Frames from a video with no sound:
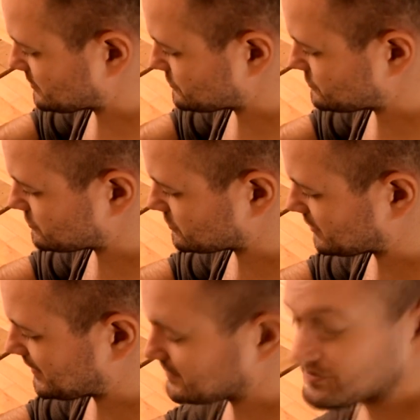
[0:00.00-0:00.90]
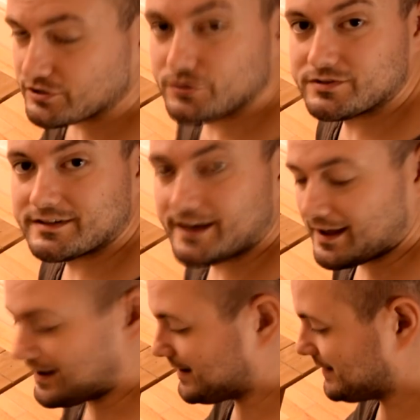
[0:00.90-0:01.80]
controller is using
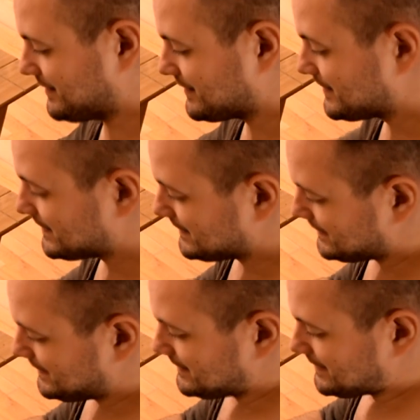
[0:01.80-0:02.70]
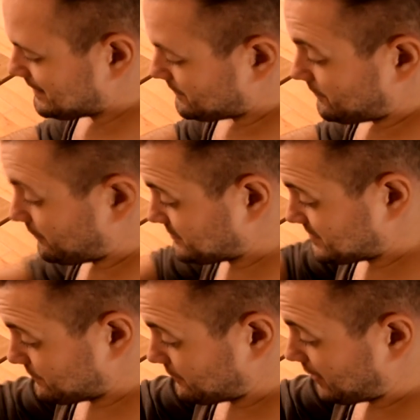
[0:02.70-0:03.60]
a
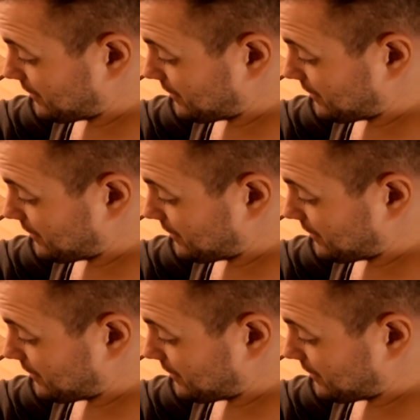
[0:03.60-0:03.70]
obviously we've got